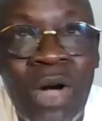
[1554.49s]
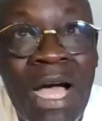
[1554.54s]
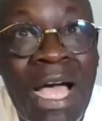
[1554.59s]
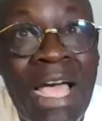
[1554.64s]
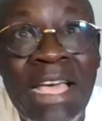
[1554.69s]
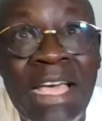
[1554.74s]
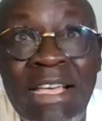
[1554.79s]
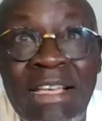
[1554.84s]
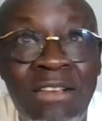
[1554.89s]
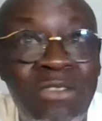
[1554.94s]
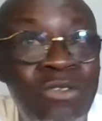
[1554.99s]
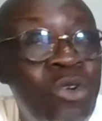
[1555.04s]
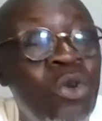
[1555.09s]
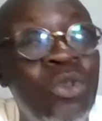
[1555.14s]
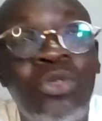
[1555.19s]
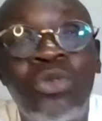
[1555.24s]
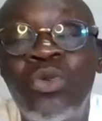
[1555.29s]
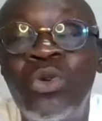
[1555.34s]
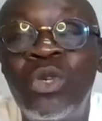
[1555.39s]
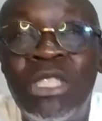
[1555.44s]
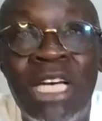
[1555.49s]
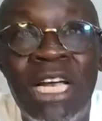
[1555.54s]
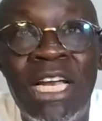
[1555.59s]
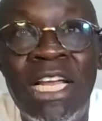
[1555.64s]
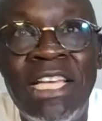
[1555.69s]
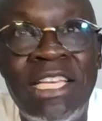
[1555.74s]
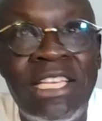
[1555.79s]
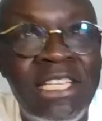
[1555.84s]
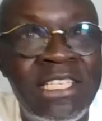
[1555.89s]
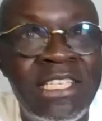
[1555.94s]
I go through
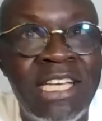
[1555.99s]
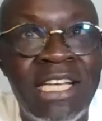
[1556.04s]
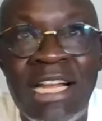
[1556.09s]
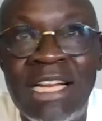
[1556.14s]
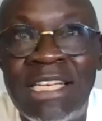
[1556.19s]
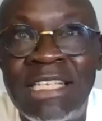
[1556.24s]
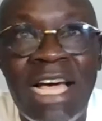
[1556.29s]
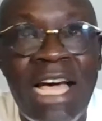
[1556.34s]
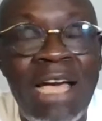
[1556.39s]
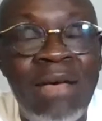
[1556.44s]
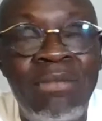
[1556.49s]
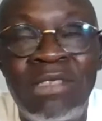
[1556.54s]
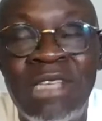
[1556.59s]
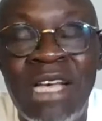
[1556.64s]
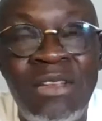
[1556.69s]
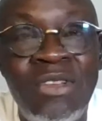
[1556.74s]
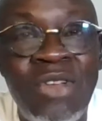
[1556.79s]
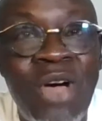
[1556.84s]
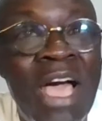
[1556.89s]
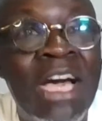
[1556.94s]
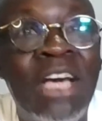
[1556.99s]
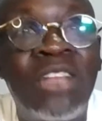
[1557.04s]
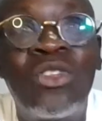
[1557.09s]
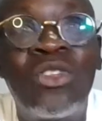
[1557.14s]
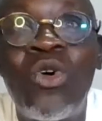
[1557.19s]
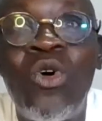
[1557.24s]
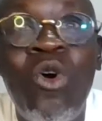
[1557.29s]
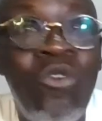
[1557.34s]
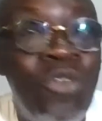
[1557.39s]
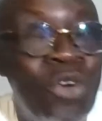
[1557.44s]
challenges, and at times, I
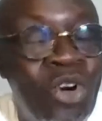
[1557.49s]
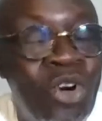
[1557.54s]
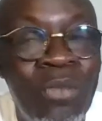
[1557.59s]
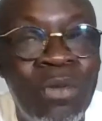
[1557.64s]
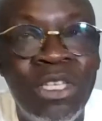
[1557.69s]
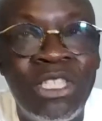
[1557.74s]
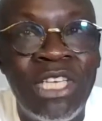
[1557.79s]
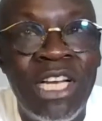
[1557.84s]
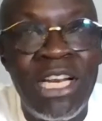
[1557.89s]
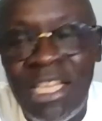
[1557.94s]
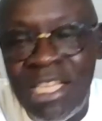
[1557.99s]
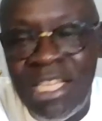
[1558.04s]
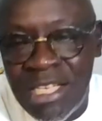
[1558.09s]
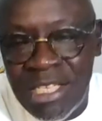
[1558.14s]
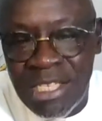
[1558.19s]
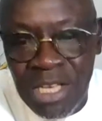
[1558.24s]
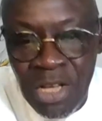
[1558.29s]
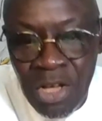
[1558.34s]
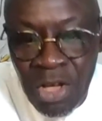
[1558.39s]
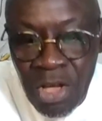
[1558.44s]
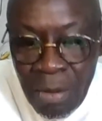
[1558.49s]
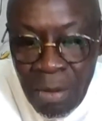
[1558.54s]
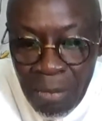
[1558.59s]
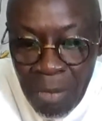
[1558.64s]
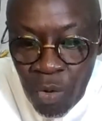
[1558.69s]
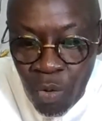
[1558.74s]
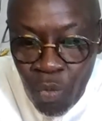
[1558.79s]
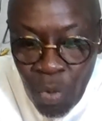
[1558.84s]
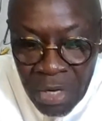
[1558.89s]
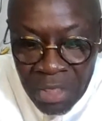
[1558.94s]
cannot overcome the challenges.
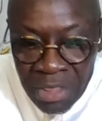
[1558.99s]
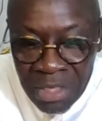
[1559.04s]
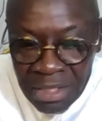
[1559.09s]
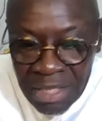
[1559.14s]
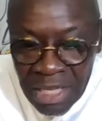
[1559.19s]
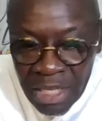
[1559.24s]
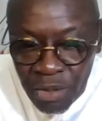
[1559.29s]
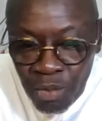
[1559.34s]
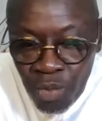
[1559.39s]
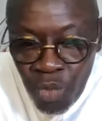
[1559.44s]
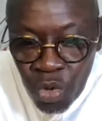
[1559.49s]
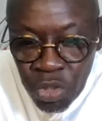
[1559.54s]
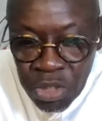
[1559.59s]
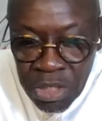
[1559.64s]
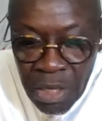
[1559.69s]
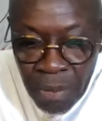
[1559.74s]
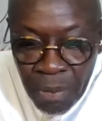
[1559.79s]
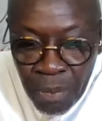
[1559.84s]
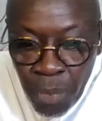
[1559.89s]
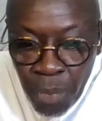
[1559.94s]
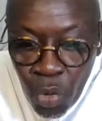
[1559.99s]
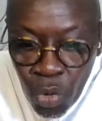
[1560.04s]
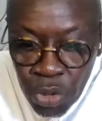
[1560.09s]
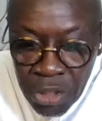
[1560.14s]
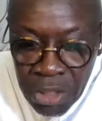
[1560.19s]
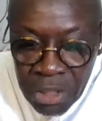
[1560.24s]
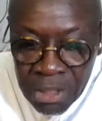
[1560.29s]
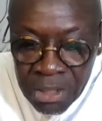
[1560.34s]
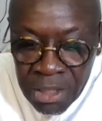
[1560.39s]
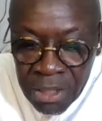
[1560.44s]
But one thing that's most
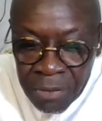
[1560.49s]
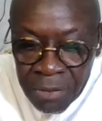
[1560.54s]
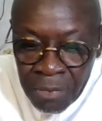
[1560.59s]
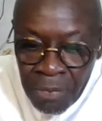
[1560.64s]
important